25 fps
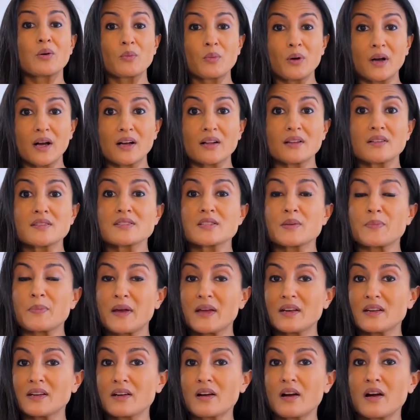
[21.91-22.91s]
Well,
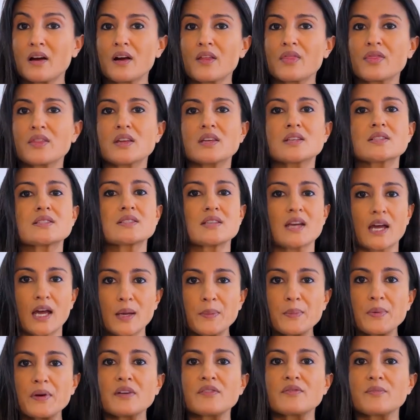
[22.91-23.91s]
depending on the
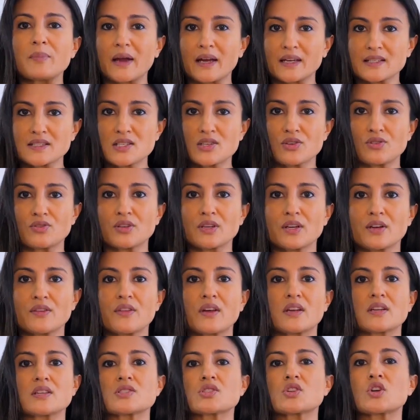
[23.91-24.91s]
type of bacteria
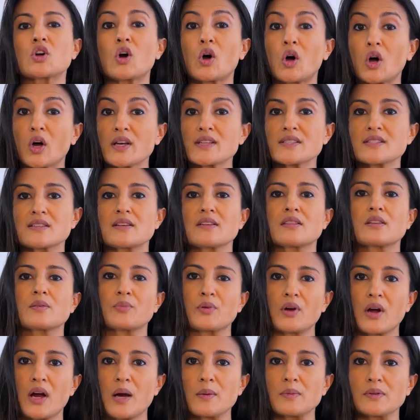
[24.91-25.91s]
that is causing the
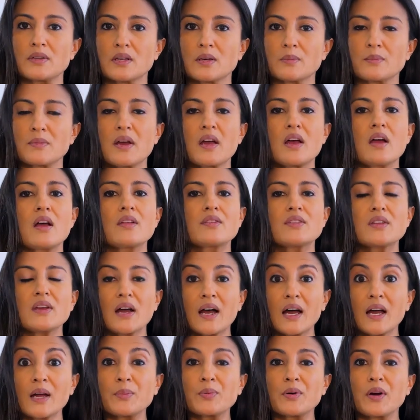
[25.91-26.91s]
problem, the
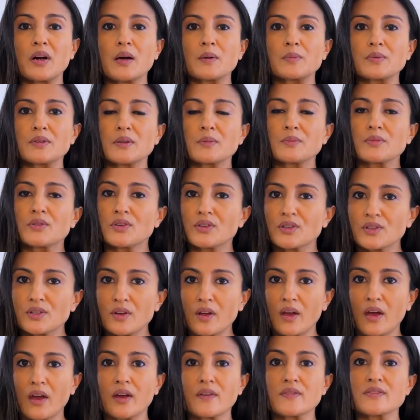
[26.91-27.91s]
eye problem could
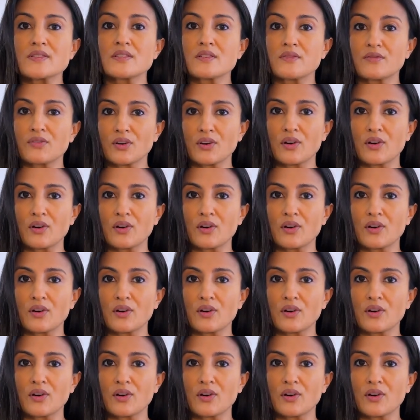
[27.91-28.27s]
have severe